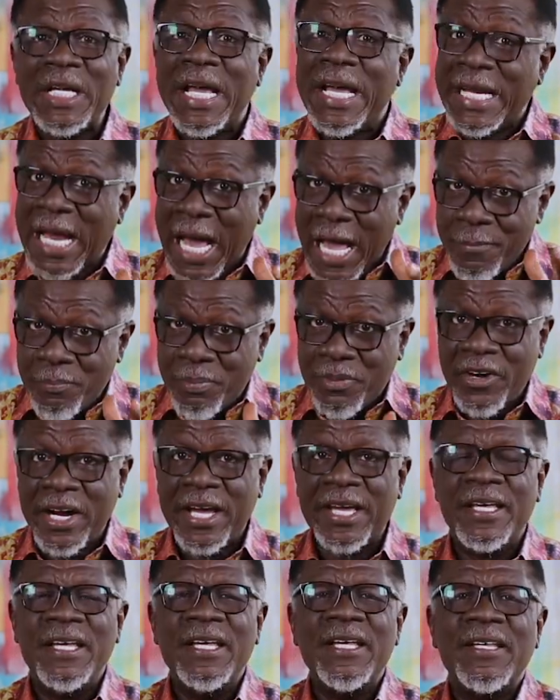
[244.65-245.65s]
And I
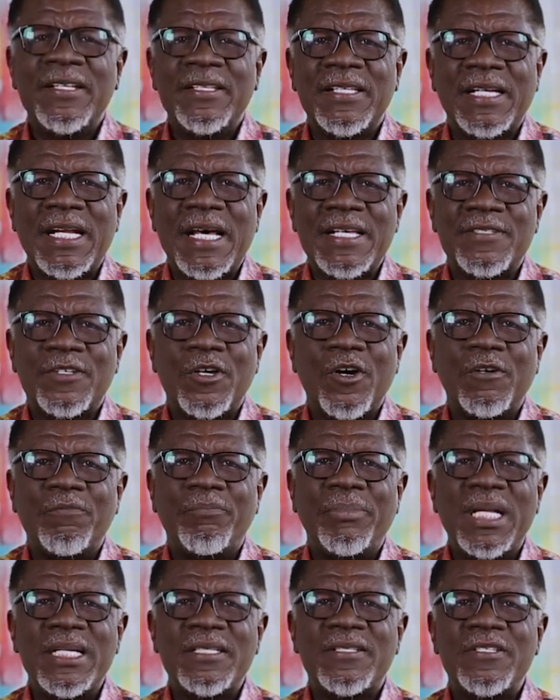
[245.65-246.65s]
pray that as
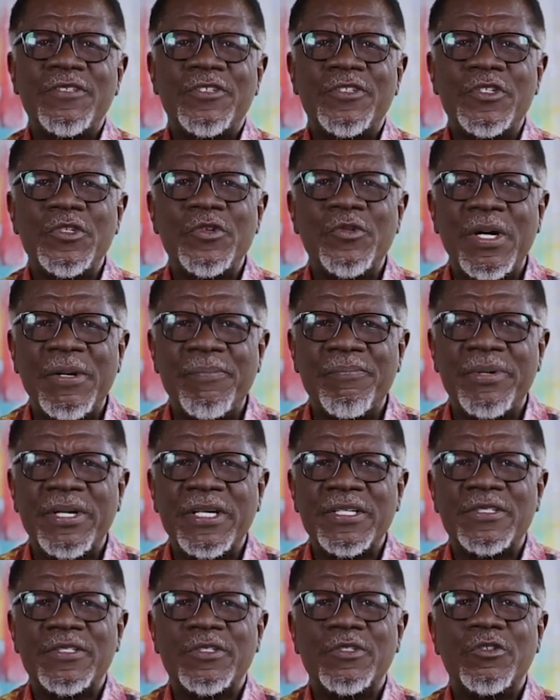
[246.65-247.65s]
God blesses you and
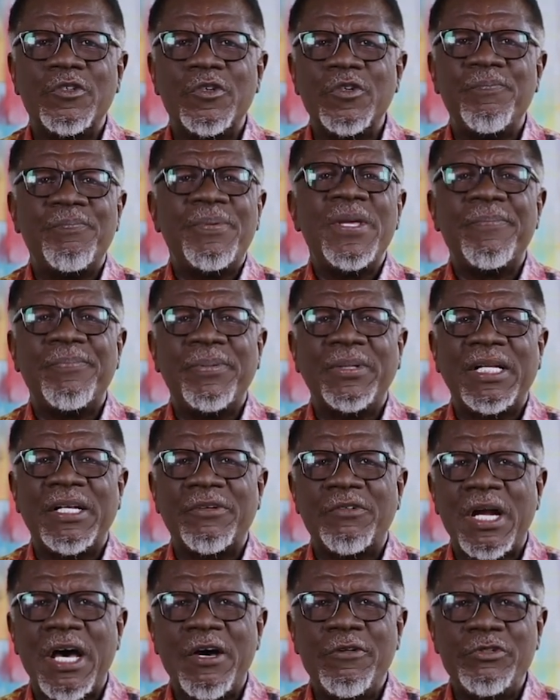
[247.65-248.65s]
brings good people
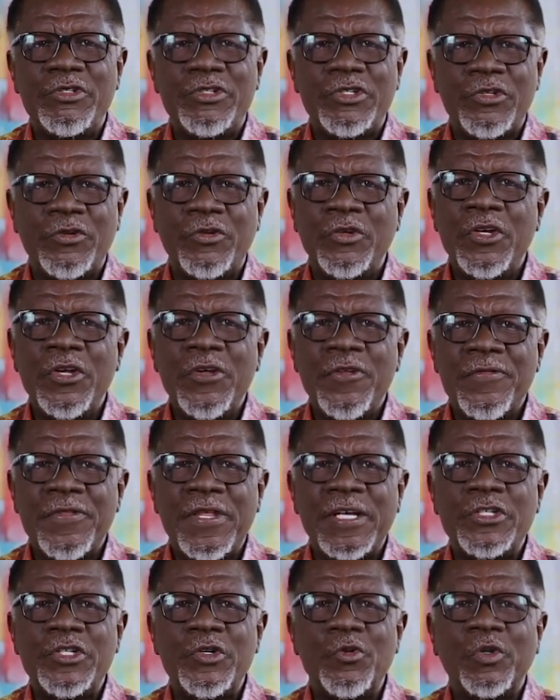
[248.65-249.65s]
around you,
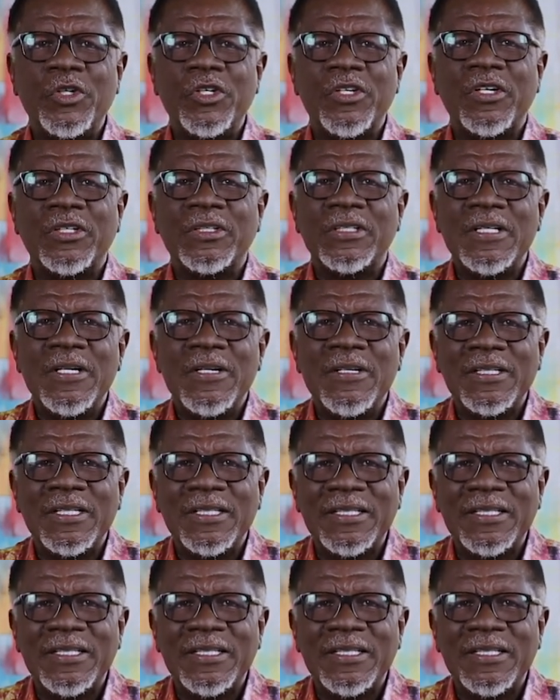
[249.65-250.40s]
that you will not